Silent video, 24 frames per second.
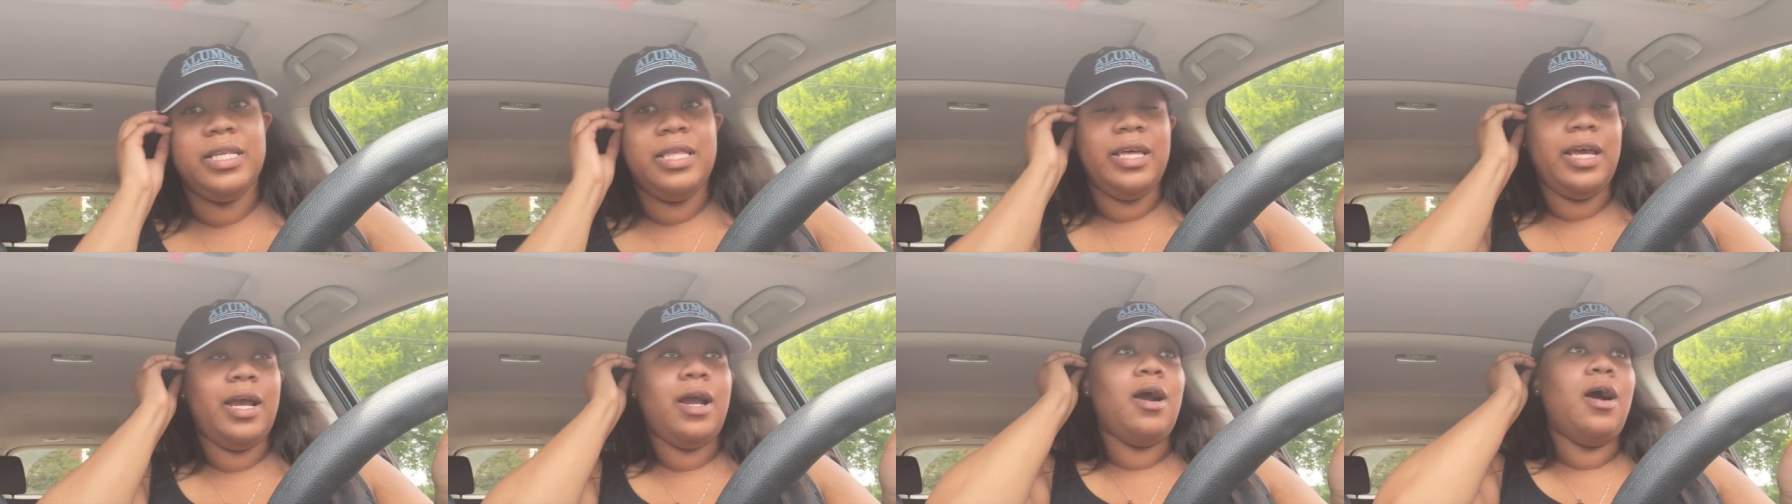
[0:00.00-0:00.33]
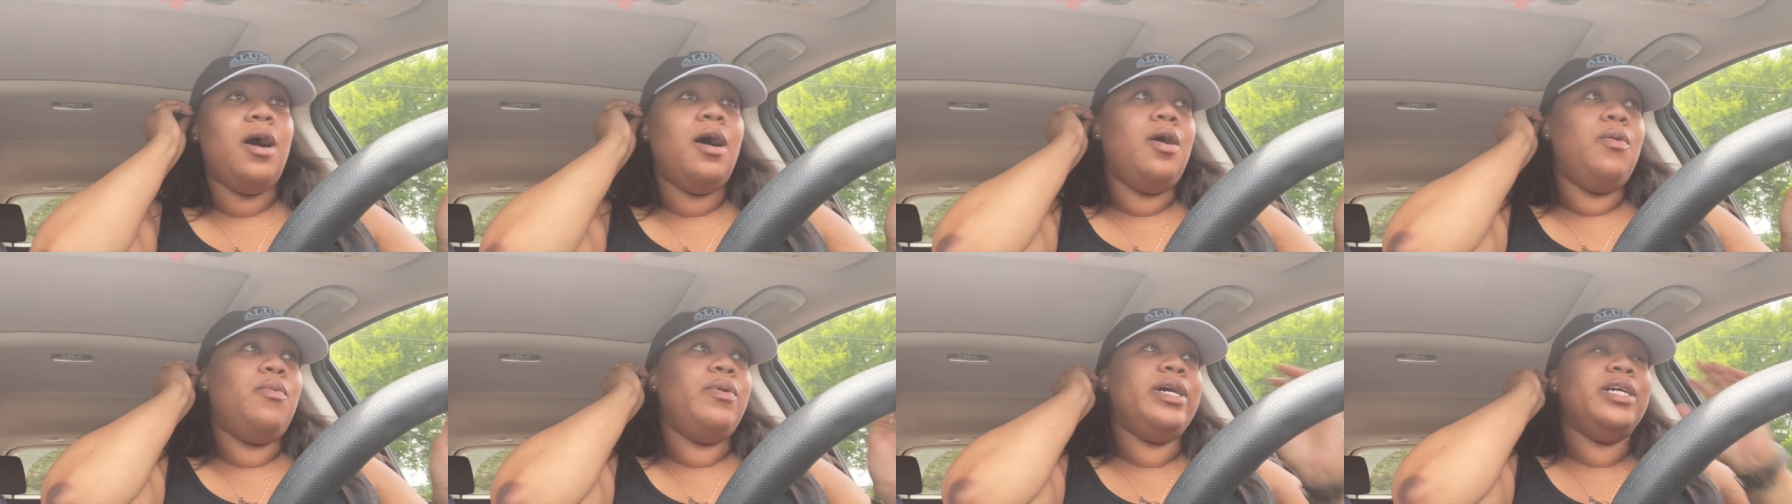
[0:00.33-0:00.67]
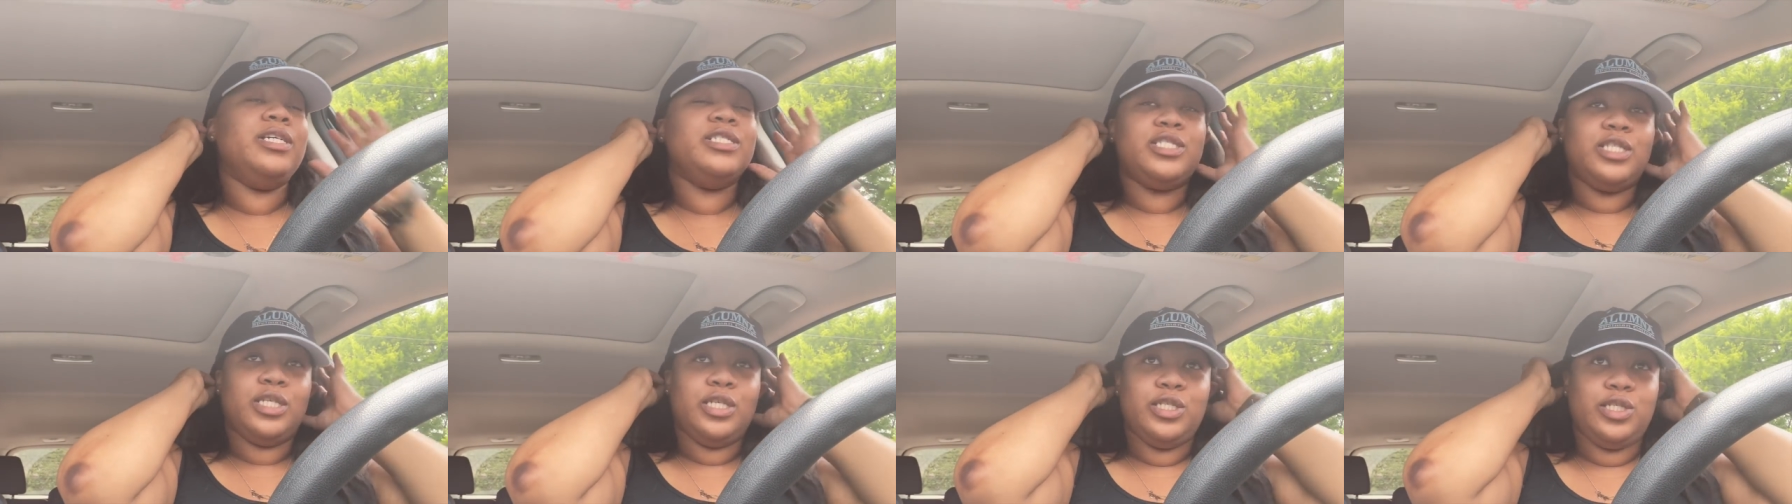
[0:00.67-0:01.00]
they are
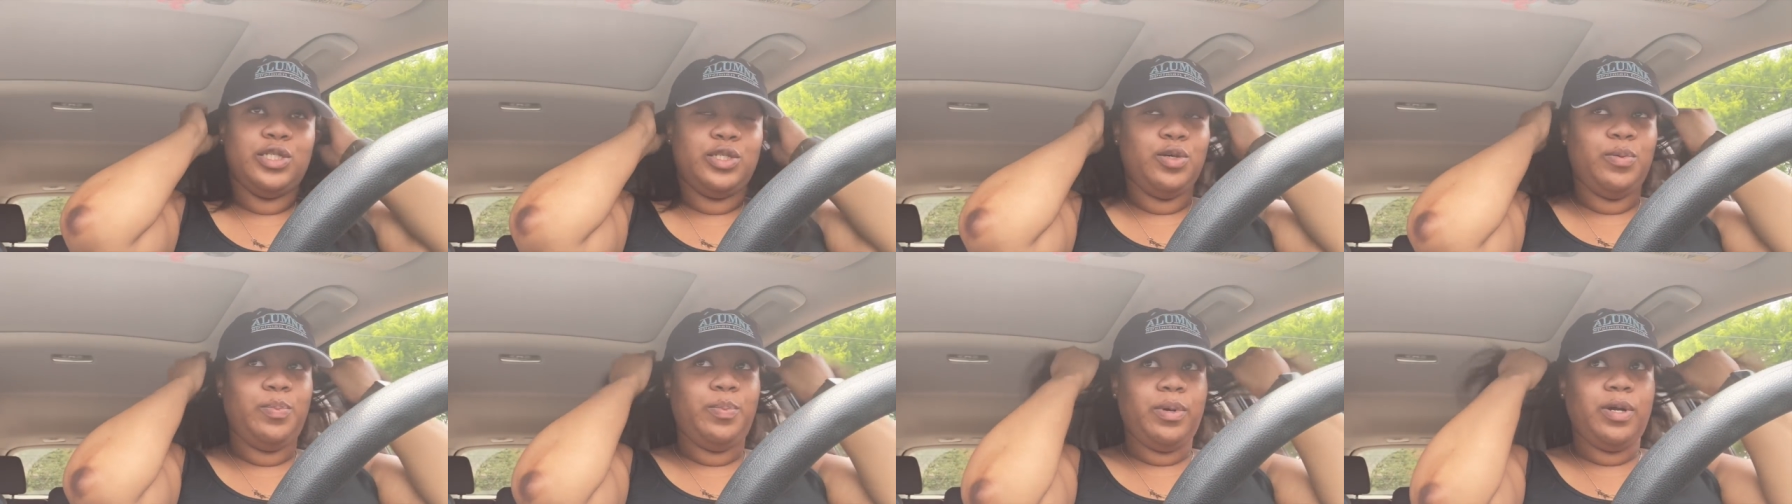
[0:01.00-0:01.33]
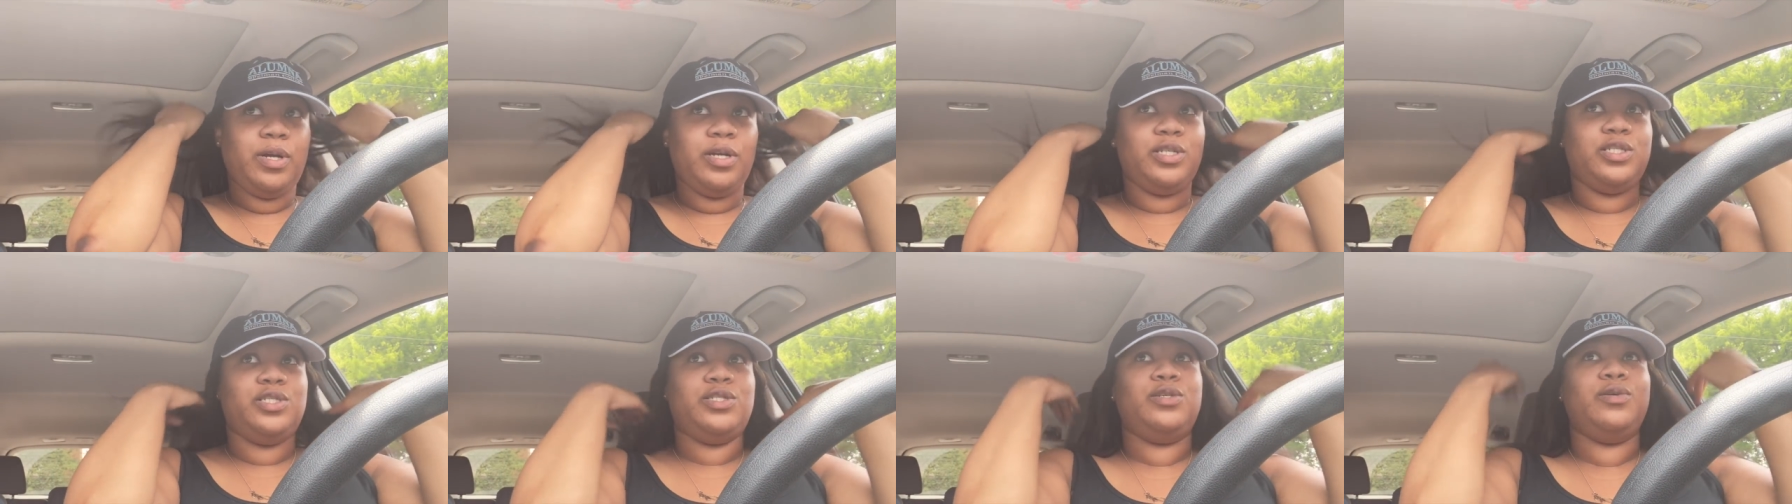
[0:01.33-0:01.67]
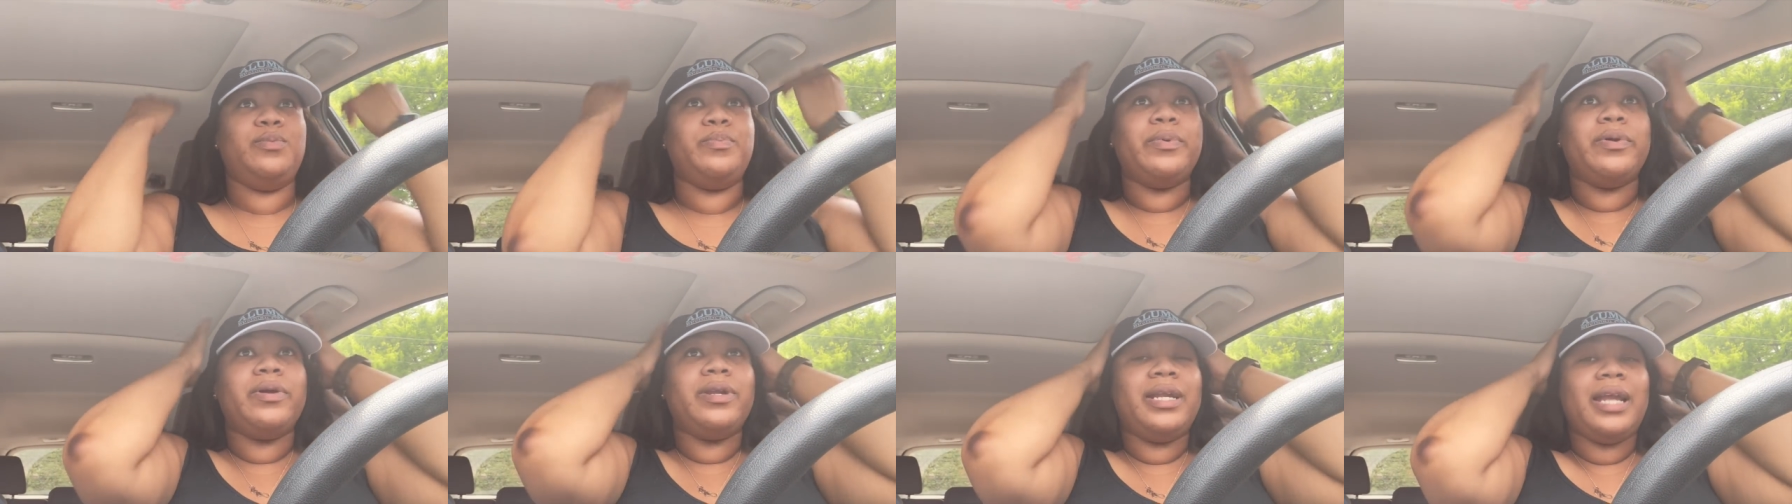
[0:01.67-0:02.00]
always super,
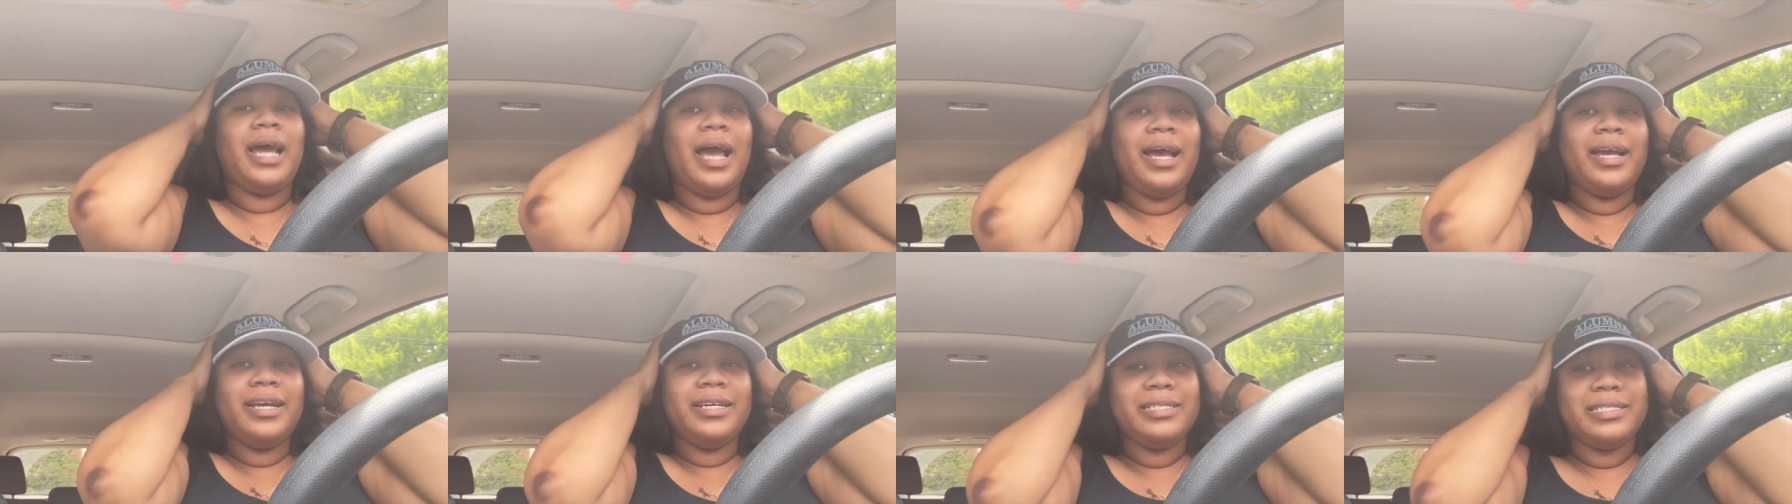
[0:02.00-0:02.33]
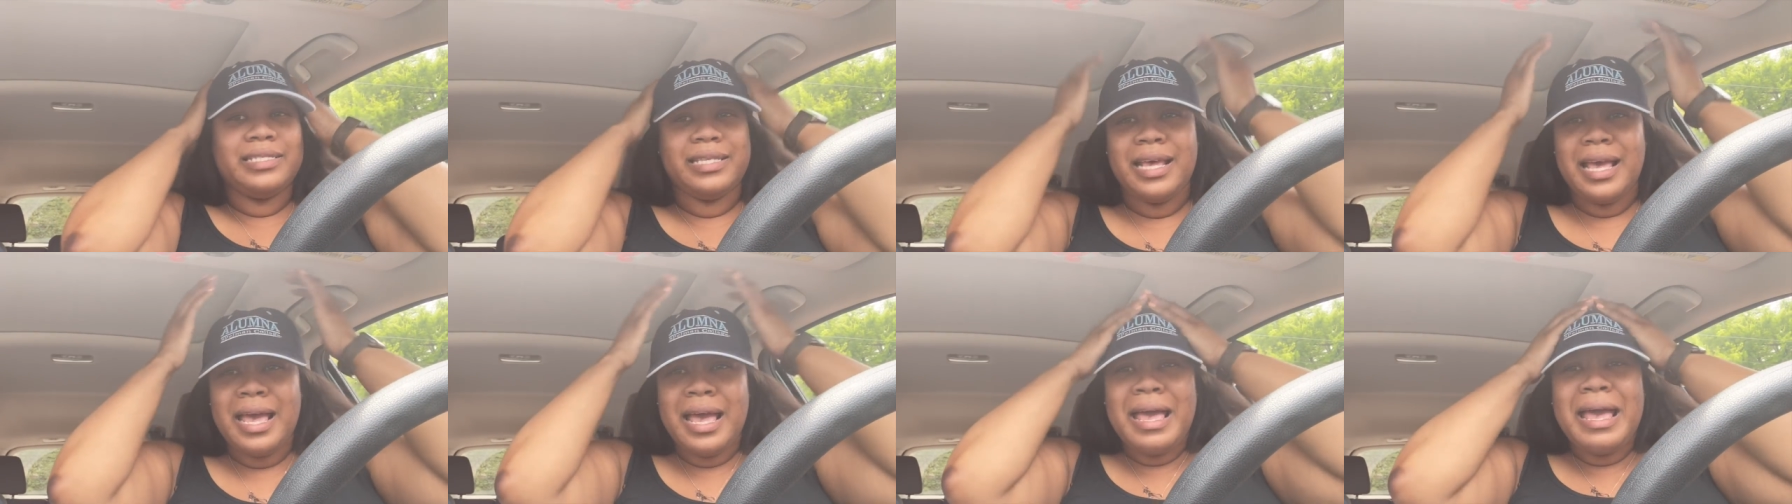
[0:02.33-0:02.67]
super nice.